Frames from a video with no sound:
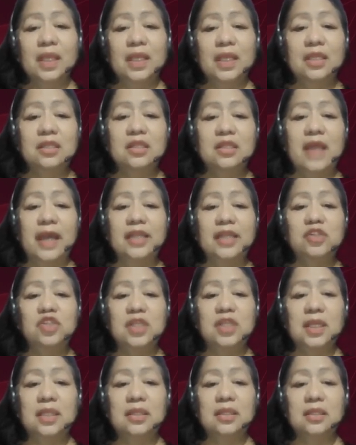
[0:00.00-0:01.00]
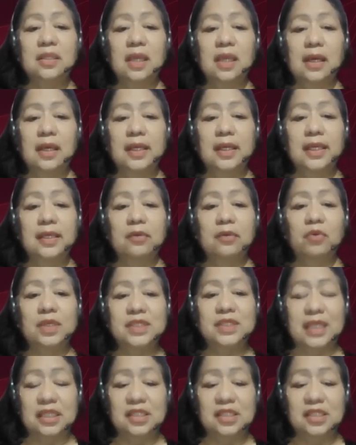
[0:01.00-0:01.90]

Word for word: indigent uh, was